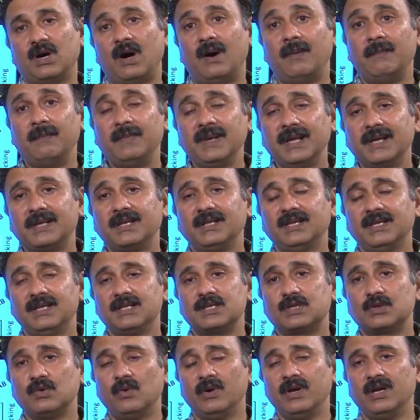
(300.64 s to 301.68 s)
the complex
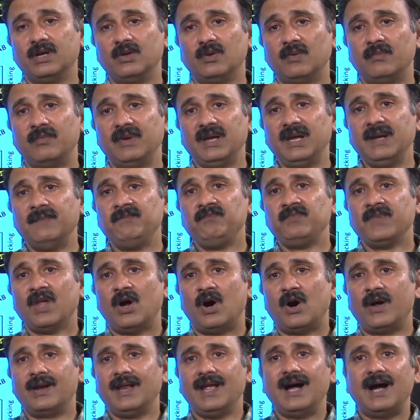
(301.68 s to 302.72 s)
is going to be
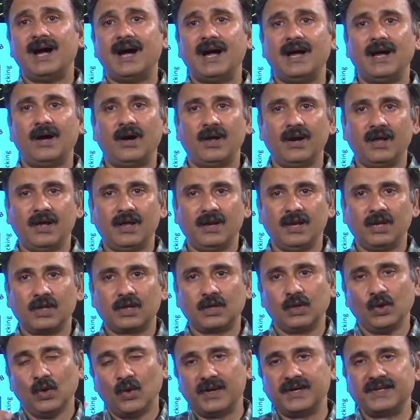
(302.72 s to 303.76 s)
on a
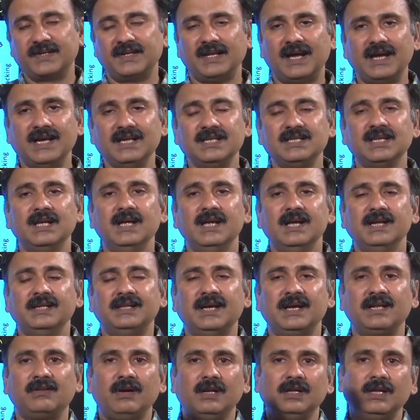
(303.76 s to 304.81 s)
slower side.
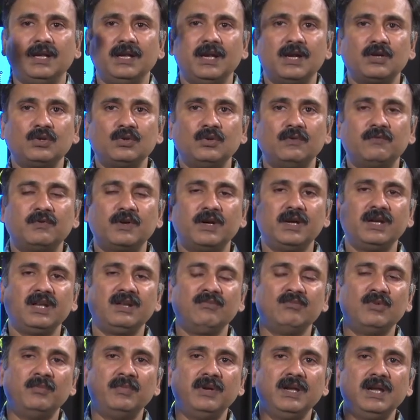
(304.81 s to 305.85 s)
That is why the
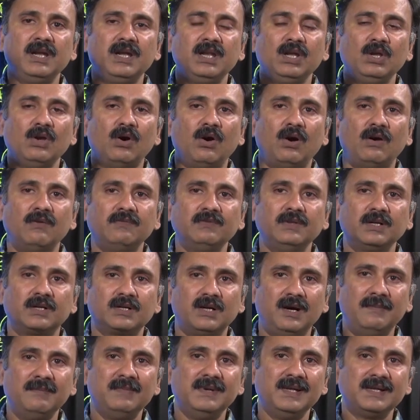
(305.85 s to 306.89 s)
electrophoretic mobility of the
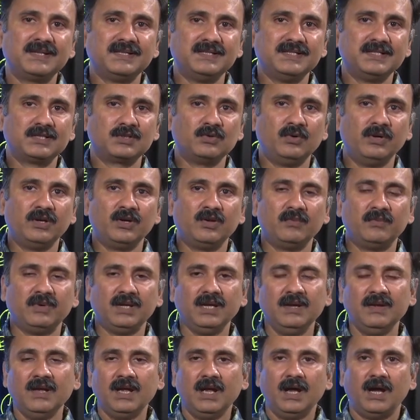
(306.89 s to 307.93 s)
complex is going to
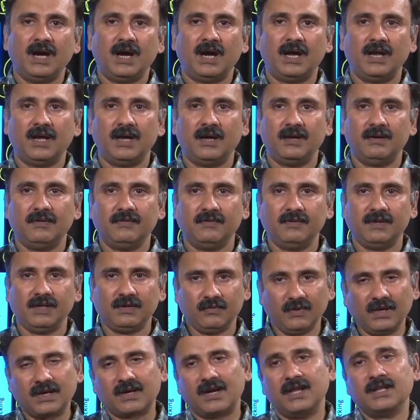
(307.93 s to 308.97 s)
be,
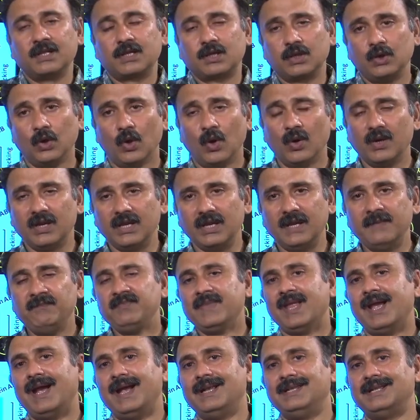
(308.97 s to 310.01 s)
it will run slowly,
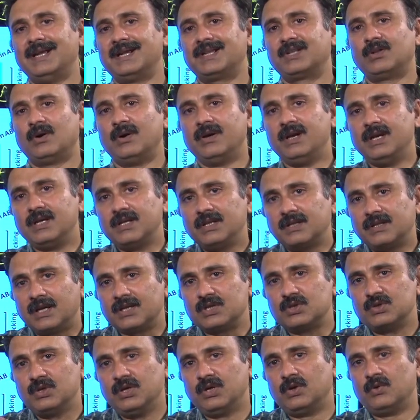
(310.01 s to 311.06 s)
and that is how it is
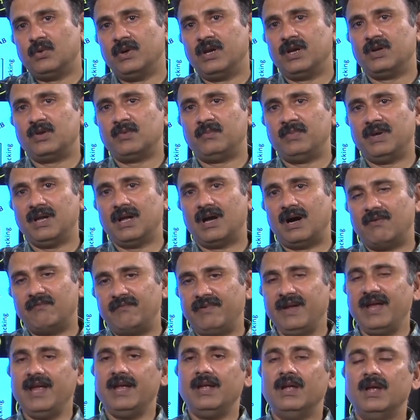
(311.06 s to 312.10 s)
actually going to be
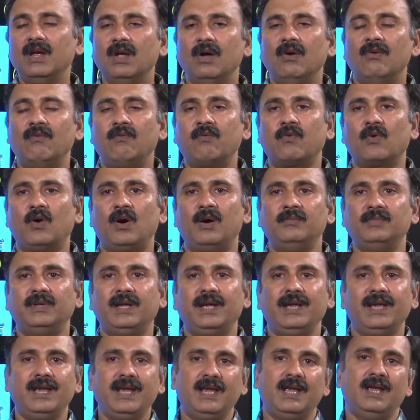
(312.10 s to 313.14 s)
away from
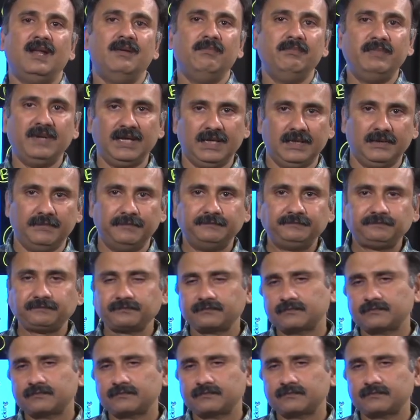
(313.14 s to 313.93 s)
the A and B.